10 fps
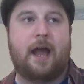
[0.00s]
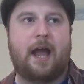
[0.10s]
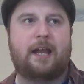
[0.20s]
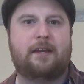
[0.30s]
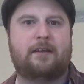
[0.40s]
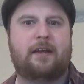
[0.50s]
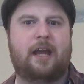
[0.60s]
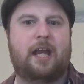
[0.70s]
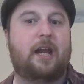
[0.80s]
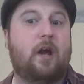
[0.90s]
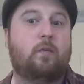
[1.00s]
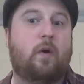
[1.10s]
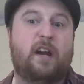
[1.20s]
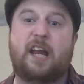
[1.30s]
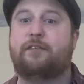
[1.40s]
And you know
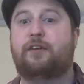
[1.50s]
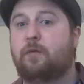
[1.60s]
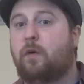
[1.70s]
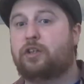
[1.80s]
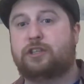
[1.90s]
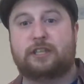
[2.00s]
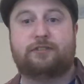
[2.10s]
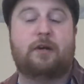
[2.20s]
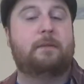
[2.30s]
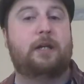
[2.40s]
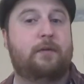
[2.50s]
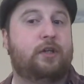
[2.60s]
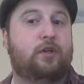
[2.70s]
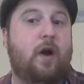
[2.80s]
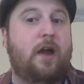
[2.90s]
what, if you watch this film and you
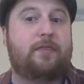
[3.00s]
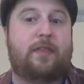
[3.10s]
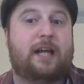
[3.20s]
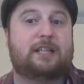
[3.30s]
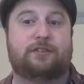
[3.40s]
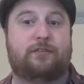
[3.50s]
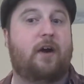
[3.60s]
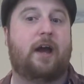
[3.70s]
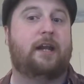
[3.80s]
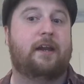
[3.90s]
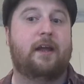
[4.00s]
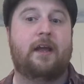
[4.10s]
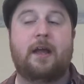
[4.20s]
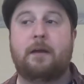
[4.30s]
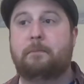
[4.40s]
enjoy it, that's fine.
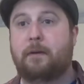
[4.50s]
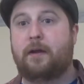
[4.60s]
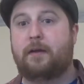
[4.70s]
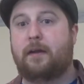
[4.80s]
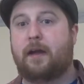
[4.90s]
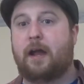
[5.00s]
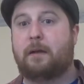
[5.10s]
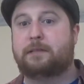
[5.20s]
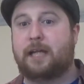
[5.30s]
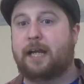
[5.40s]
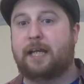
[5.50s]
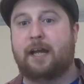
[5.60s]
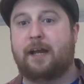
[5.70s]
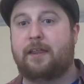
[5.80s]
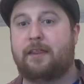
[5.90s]
But I'm telling
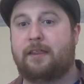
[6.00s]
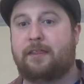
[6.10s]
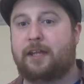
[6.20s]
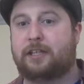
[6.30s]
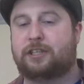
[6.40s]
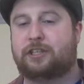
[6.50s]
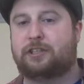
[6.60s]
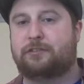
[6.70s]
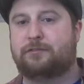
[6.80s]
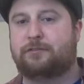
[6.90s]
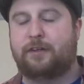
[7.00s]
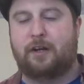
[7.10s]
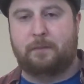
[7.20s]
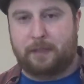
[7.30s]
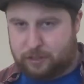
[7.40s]
you, this
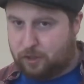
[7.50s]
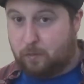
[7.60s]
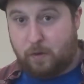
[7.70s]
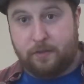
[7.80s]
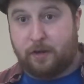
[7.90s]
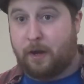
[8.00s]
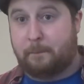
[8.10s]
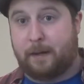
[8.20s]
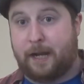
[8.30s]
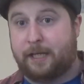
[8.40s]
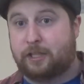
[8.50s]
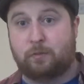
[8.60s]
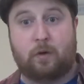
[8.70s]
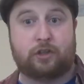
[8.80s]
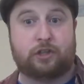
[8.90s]
film is not one that I'm planning to watch